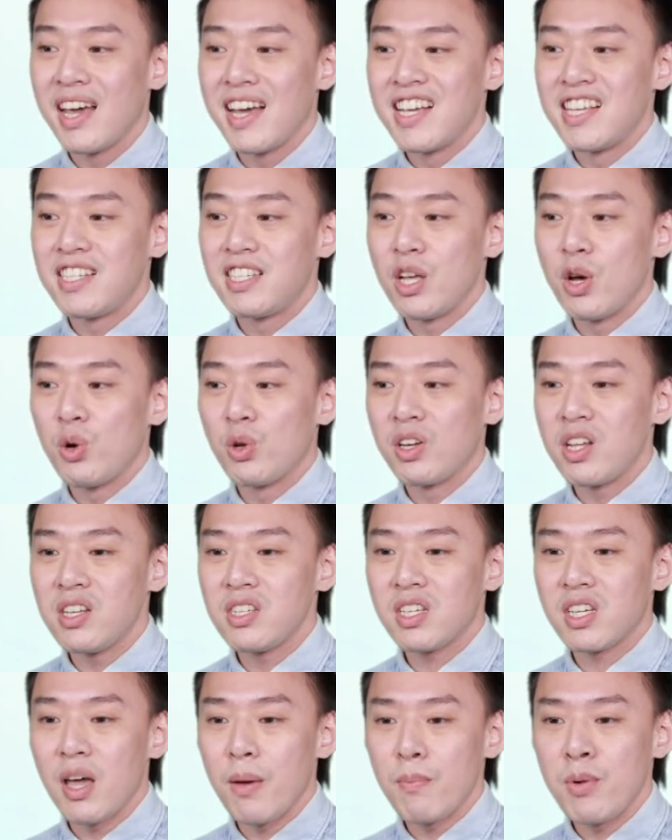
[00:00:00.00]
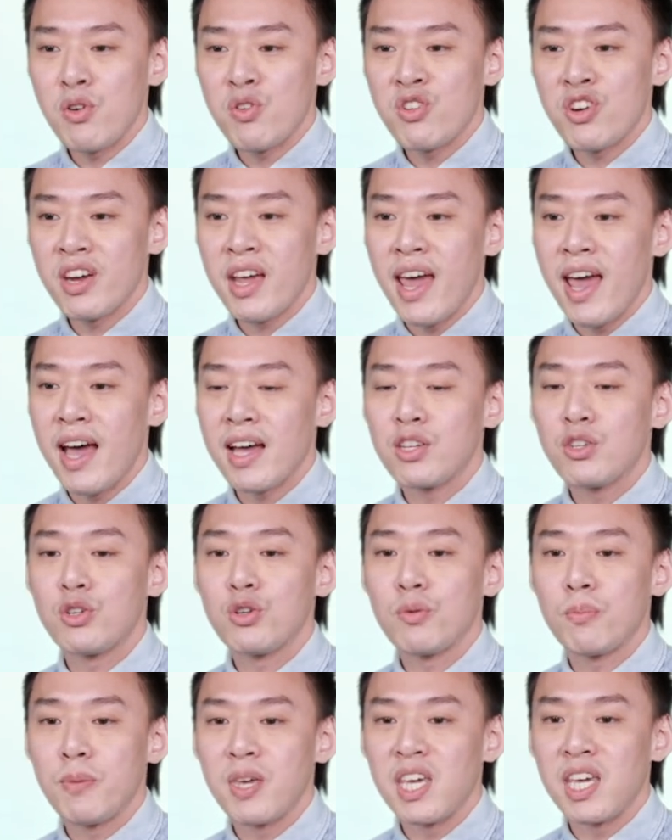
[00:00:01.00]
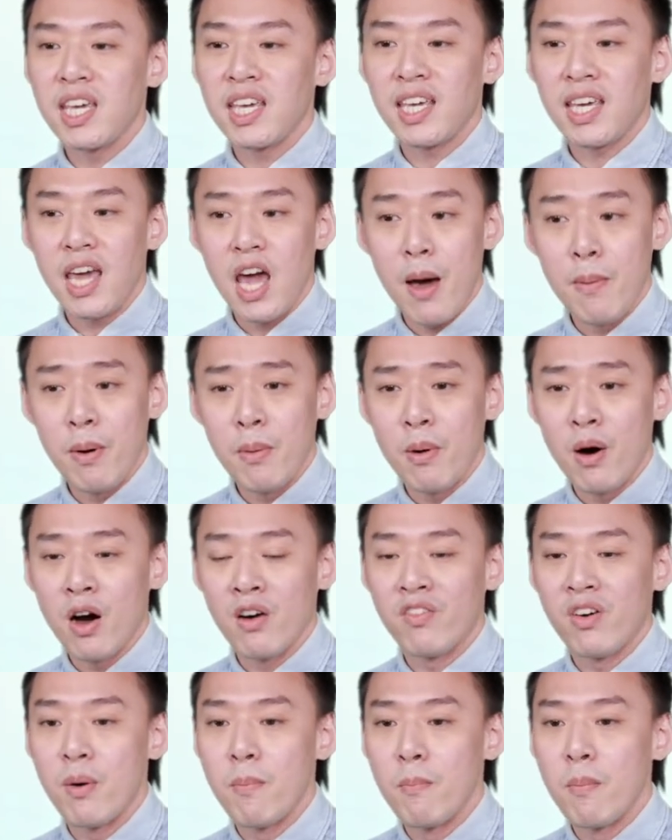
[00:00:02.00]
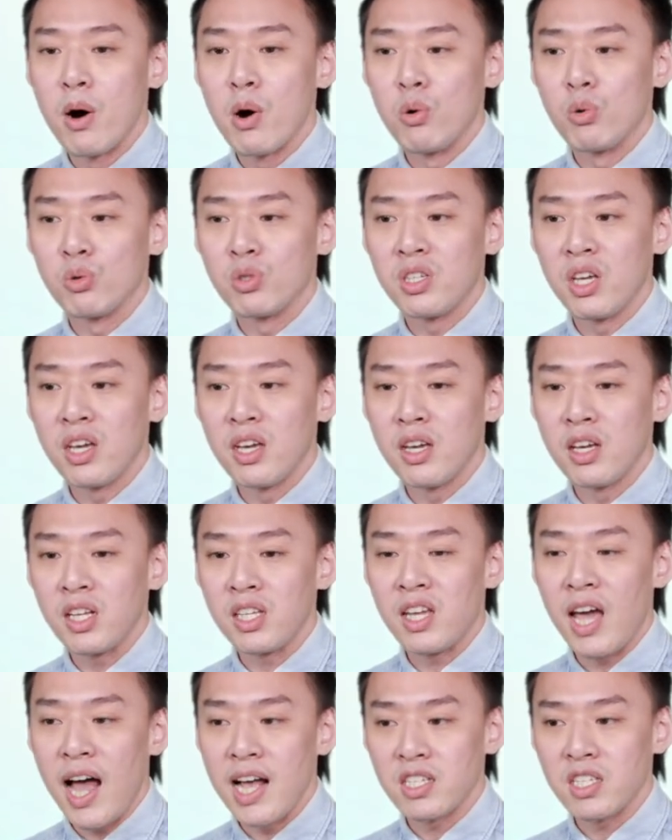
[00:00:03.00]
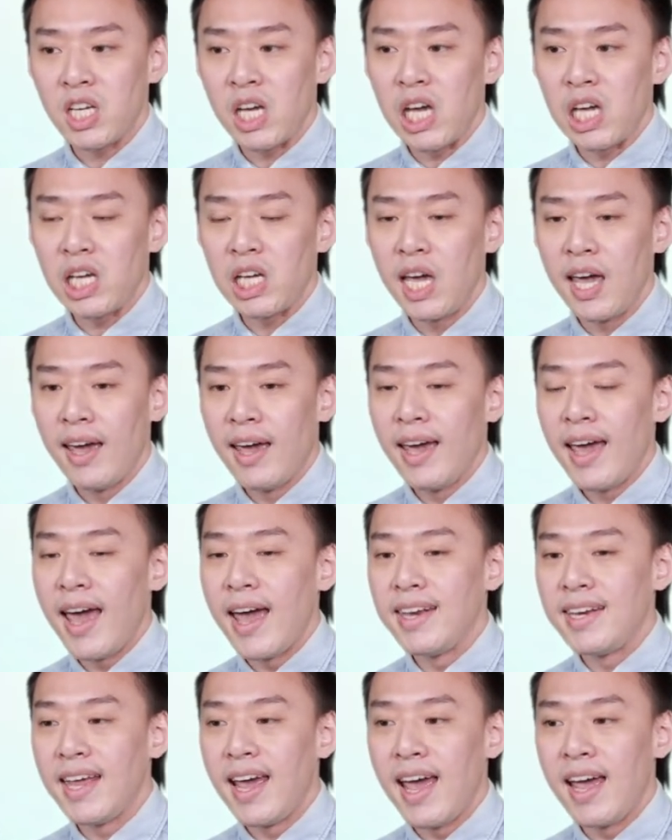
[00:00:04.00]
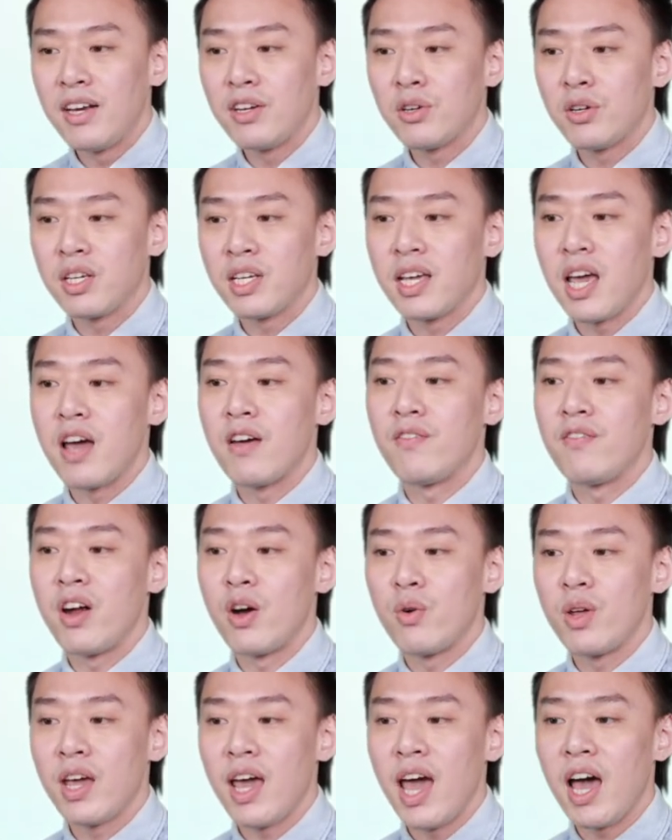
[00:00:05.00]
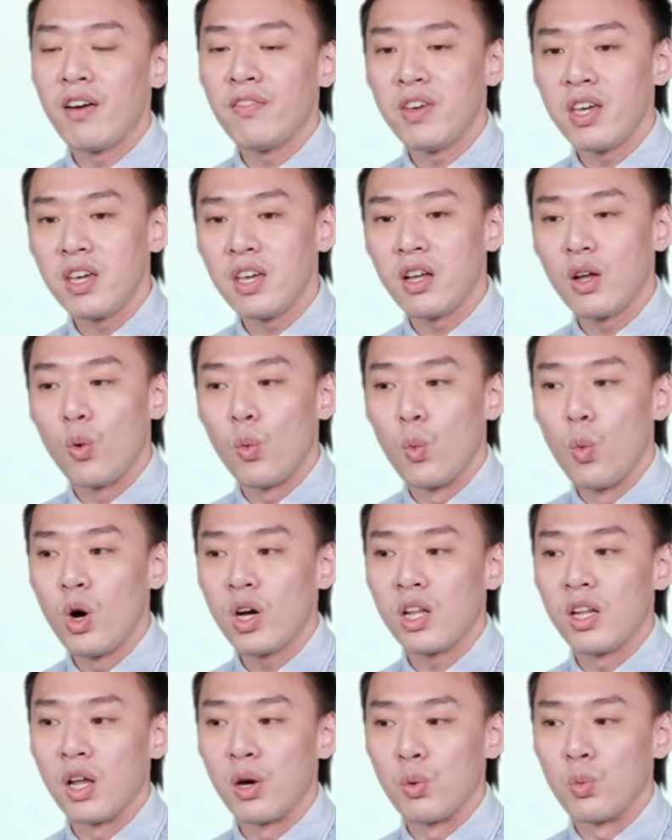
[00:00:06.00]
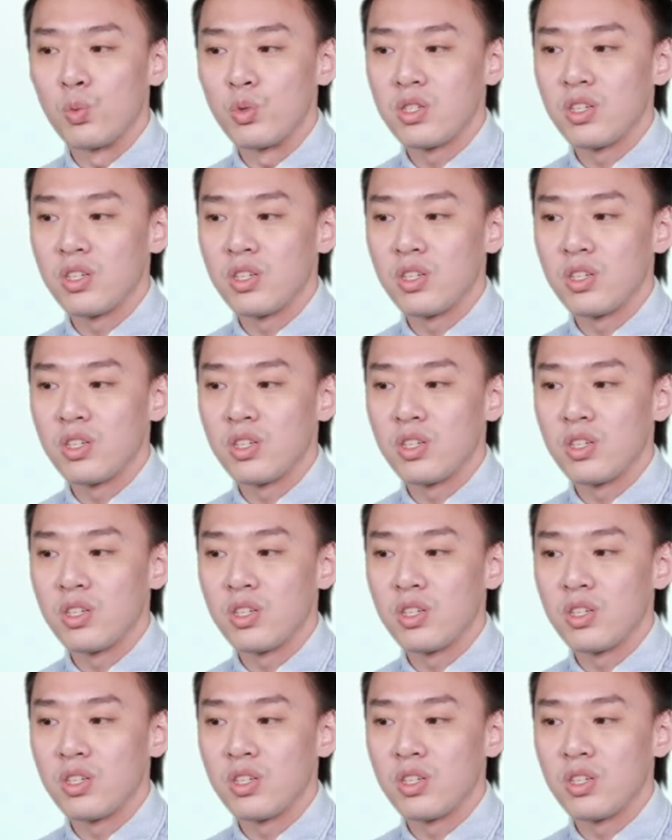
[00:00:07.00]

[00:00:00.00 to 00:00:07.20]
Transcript: So this computer had to be capable of multitasking and handling a very heavy workload.